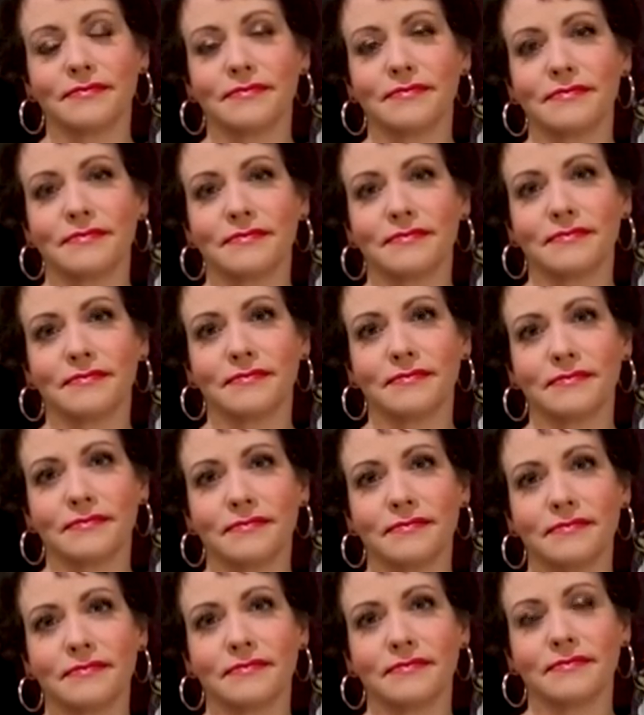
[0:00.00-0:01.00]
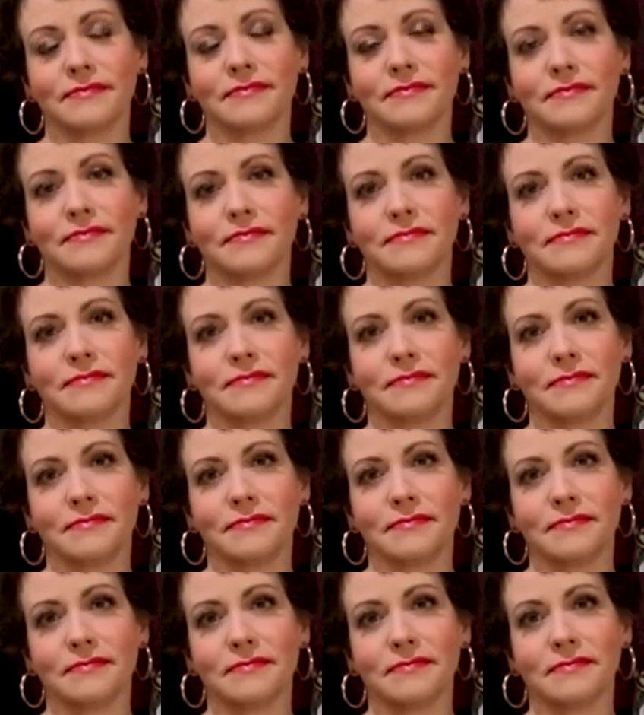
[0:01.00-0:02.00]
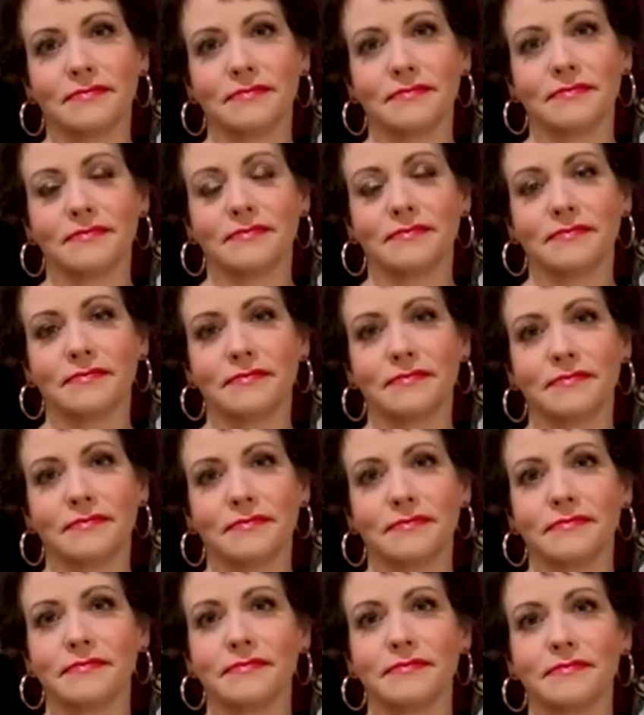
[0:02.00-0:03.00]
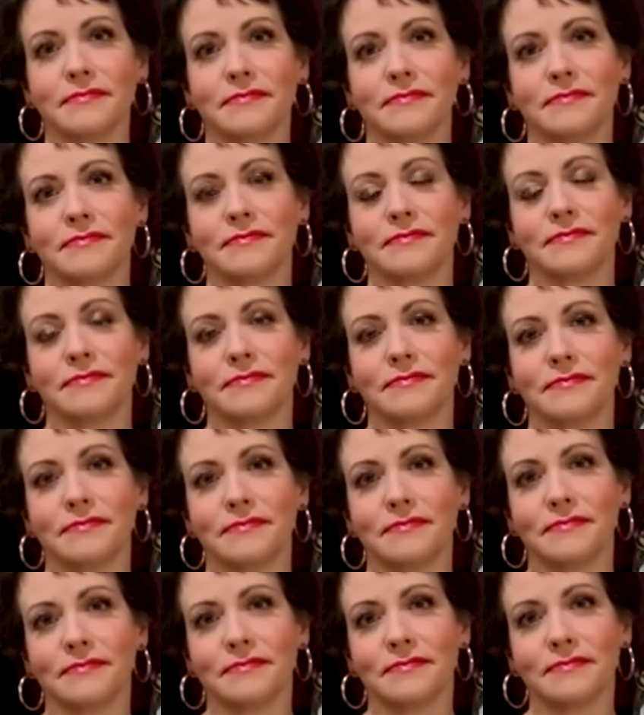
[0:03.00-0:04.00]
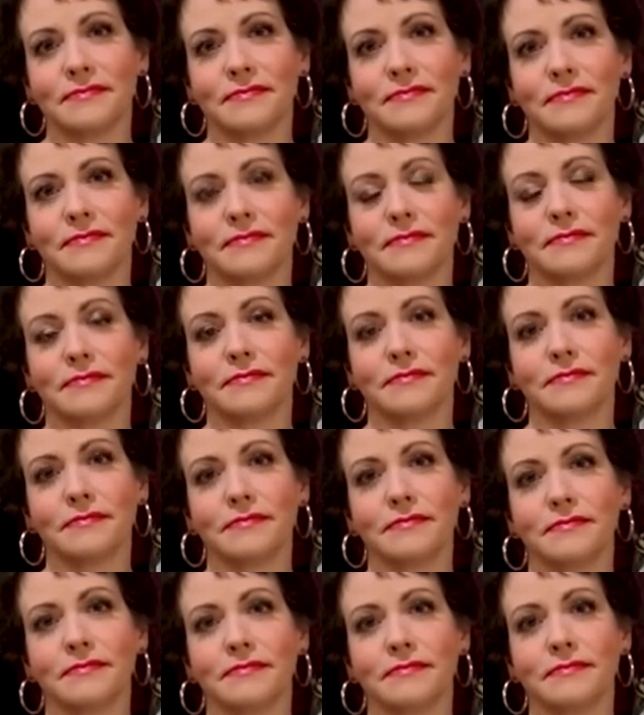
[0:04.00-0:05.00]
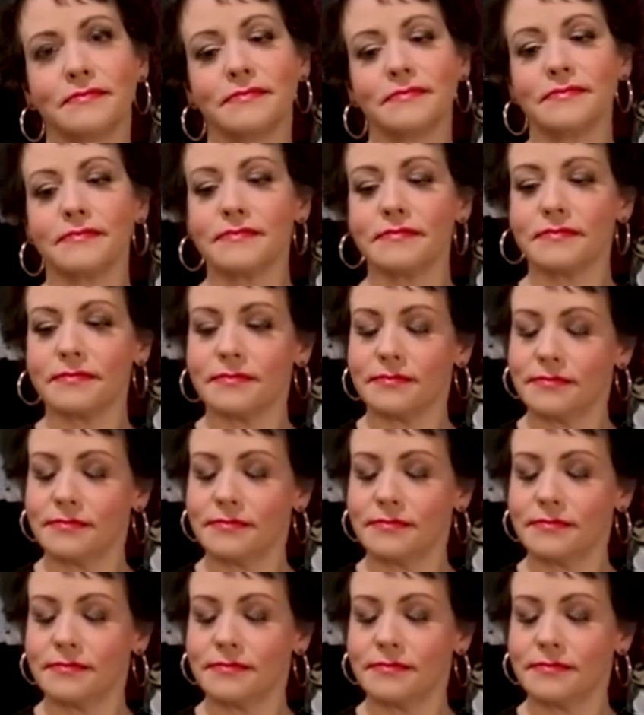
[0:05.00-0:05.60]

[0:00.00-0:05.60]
[no speech]